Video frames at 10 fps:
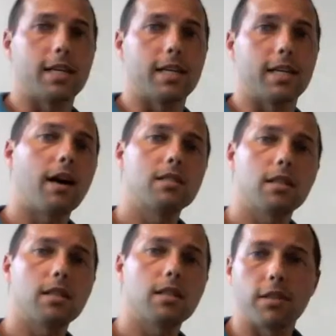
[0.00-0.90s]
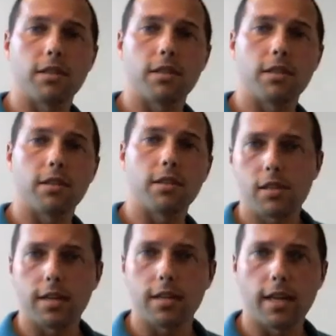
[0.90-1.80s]
It's fine to leave the negative
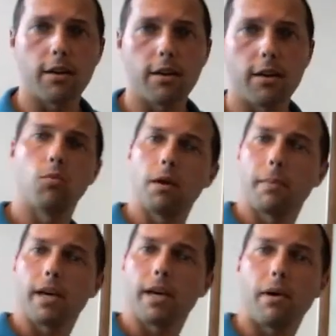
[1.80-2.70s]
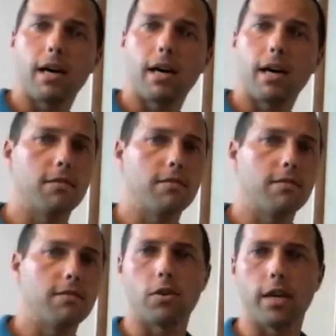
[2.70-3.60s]
sign in there. If you want to make it
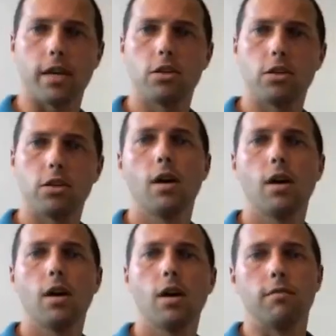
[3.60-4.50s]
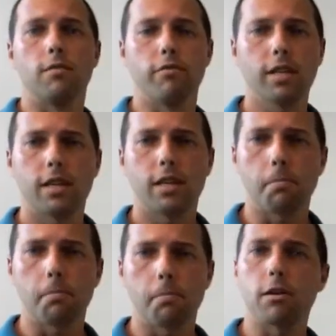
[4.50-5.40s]
positive, that's okay too. It really doesn't